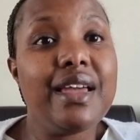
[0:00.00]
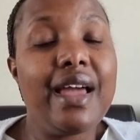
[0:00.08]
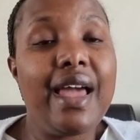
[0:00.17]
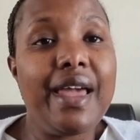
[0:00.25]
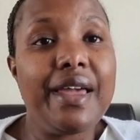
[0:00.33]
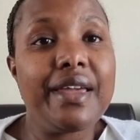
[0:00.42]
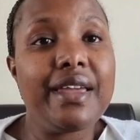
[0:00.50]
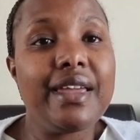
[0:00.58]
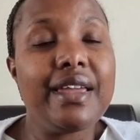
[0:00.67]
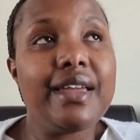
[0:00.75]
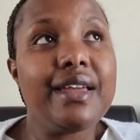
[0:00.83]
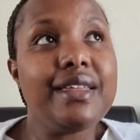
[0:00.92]

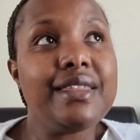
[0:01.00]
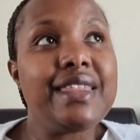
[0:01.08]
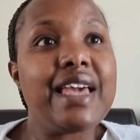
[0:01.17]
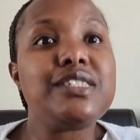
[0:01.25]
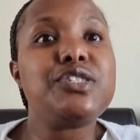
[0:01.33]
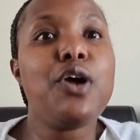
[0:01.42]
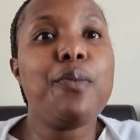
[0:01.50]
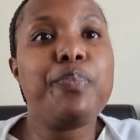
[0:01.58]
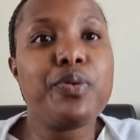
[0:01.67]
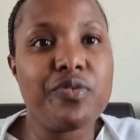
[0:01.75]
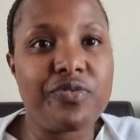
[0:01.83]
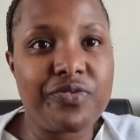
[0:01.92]
there's no
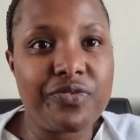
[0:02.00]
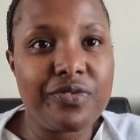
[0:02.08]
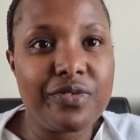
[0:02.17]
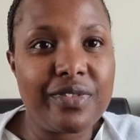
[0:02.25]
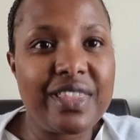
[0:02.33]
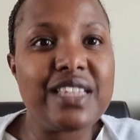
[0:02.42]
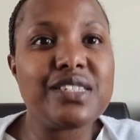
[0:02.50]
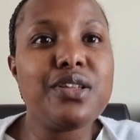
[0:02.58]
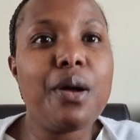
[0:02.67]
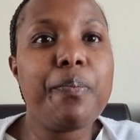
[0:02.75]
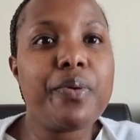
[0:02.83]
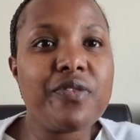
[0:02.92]
proof. There's
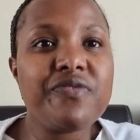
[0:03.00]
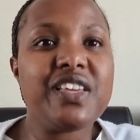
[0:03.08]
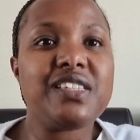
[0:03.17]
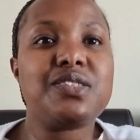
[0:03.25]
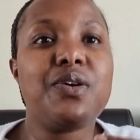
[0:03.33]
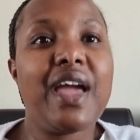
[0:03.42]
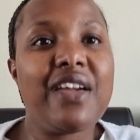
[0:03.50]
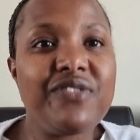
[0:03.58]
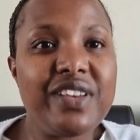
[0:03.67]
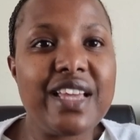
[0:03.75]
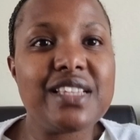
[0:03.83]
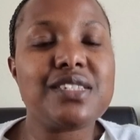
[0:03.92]
no proof. There's no
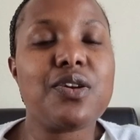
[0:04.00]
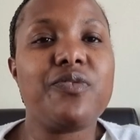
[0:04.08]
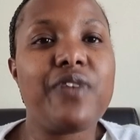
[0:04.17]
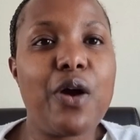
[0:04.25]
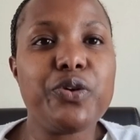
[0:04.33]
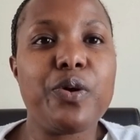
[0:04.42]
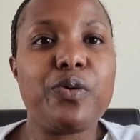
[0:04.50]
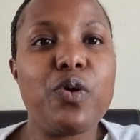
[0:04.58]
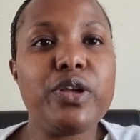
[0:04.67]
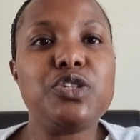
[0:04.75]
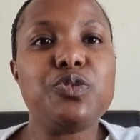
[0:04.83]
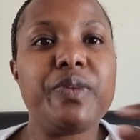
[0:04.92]
evidence of how you're
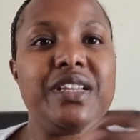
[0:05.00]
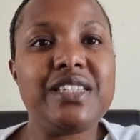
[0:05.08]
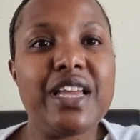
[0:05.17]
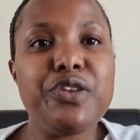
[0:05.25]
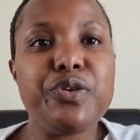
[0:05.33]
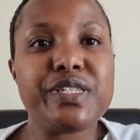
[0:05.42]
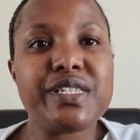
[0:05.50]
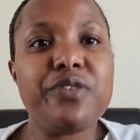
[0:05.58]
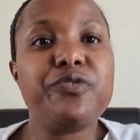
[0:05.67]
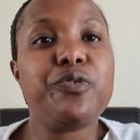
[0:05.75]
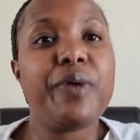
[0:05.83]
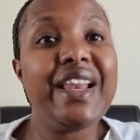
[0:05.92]
going to maintain
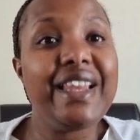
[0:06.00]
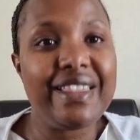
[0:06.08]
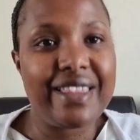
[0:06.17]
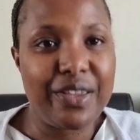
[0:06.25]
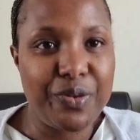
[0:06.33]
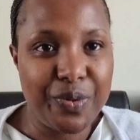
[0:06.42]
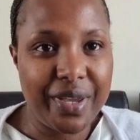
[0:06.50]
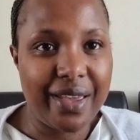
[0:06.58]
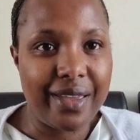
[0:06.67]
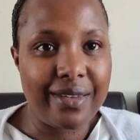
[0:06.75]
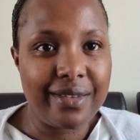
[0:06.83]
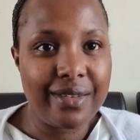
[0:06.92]
yourself while in the
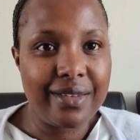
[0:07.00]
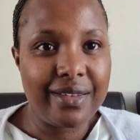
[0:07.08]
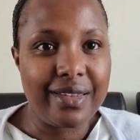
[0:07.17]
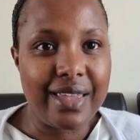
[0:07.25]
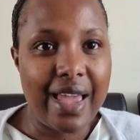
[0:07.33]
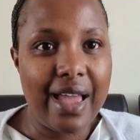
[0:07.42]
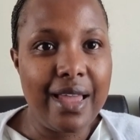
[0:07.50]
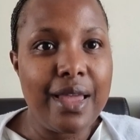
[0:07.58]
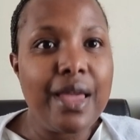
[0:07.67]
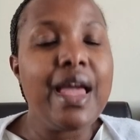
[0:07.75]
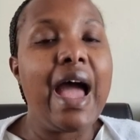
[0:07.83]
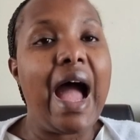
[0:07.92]
UK. Yeah.
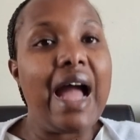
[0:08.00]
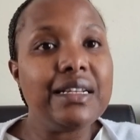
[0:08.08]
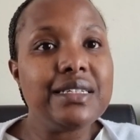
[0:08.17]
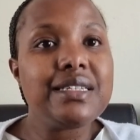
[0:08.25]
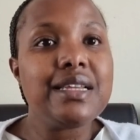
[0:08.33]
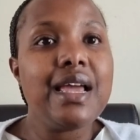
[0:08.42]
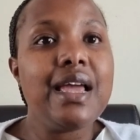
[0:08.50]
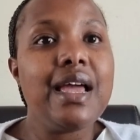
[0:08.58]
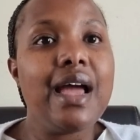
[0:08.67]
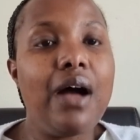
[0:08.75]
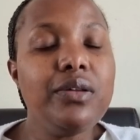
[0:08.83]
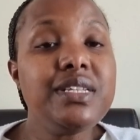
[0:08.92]
And
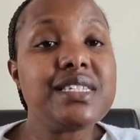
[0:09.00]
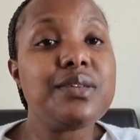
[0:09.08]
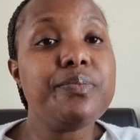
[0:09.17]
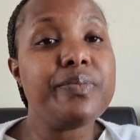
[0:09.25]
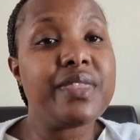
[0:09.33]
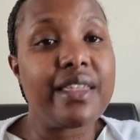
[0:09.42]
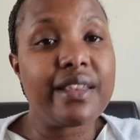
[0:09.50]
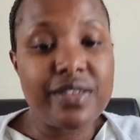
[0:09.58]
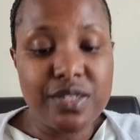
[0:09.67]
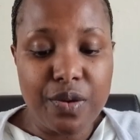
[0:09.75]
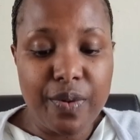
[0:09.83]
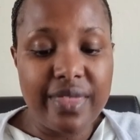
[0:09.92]
all the same, the
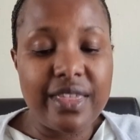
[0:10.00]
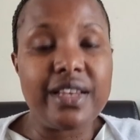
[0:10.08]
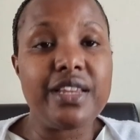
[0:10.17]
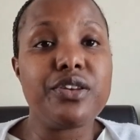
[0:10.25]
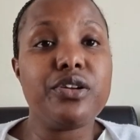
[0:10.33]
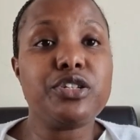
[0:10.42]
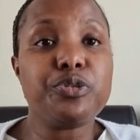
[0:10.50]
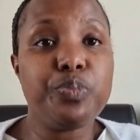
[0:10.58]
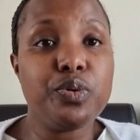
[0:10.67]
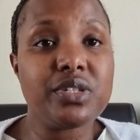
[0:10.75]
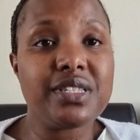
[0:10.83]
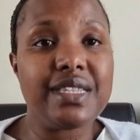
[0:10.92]
reason why they did not
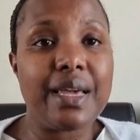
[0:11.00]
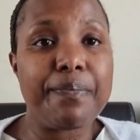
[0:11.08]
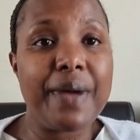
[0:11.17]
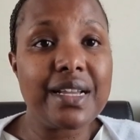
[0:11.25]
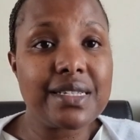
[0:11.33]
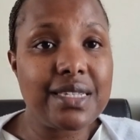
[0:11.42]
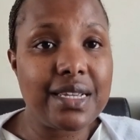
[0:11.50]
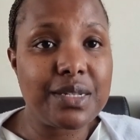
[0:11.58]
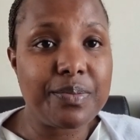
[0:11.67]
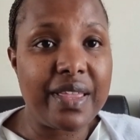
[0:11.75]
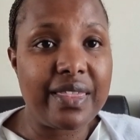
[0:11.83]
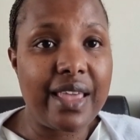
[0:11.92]
put their bank
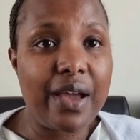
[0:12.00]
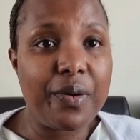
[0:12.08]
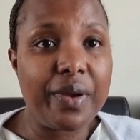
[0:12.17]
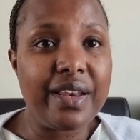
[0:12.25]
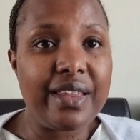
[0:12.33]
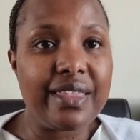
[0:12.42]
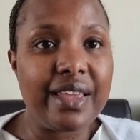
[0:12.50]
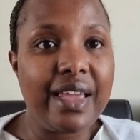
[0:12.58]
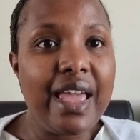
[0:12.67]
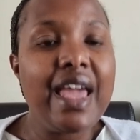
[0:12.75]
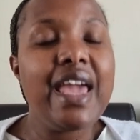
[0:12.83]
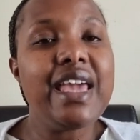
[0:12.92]
statement there or anything,
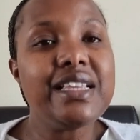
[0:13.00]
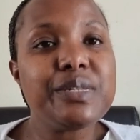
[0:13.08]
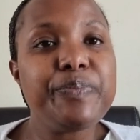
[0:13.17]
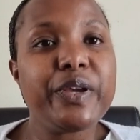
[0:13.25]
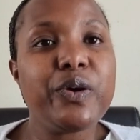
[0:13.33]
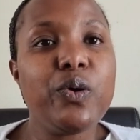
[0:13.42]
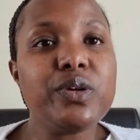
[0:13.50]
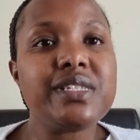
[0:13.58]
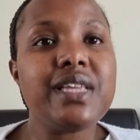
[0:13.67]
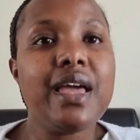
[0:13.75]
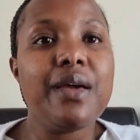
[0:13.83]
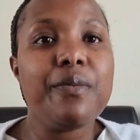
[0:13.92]
it's because